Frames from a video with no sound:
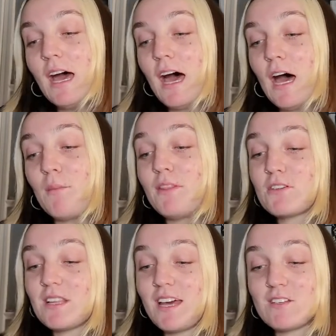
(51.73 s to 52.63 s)
And
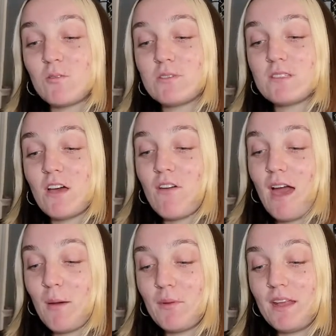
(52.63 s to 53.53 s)
there's a lot of cool stuff
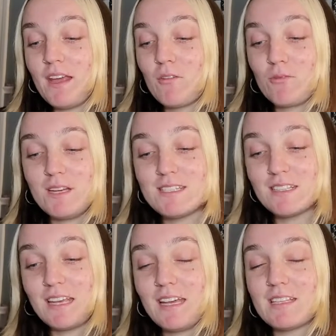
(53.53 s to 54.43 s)
happening
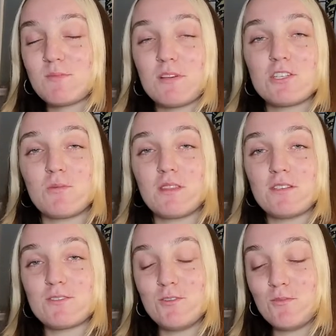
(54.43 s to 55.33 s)
recently, especially with
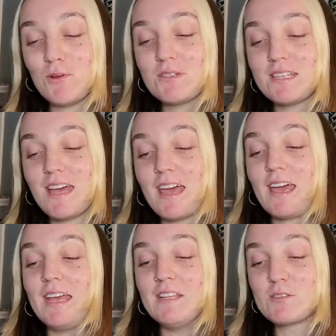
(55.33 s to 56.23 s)
this new moon today
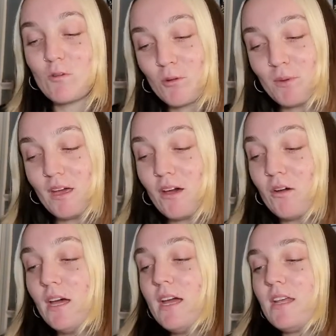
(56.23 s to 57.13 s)
in
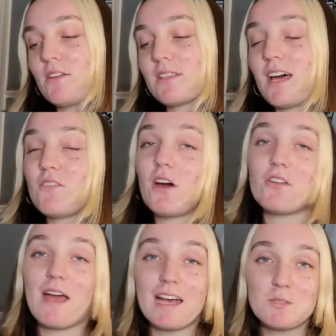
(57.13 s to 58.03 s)
Scorpio. There's a lot of
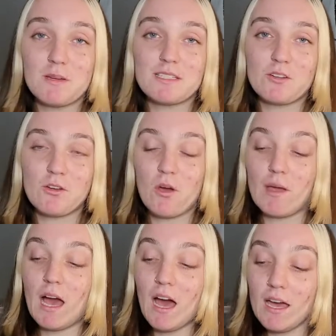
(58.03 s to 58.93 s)
other aspects that are
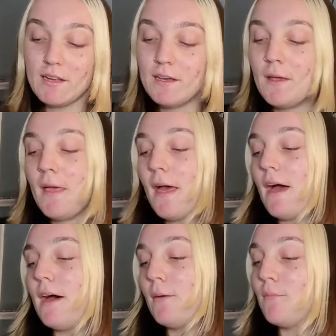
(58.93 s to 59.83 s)
going on,
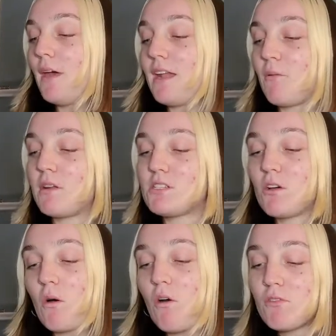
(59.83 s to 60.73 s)
and I wanted to
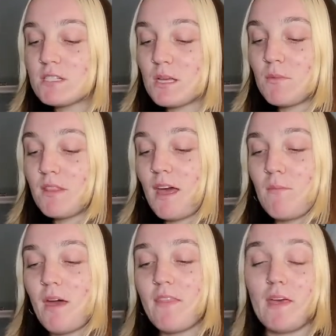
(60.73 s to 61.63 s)
go over some of them
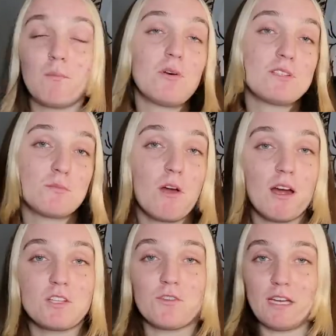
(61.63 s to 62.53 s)
and then pull some
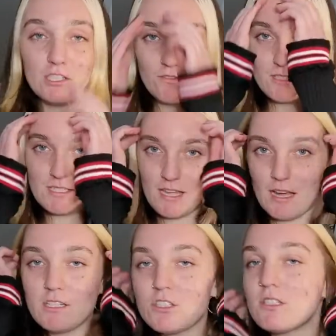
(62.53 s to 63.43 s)
cards for each of the
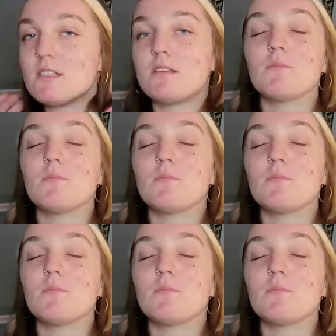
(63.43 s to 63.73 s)
signs just to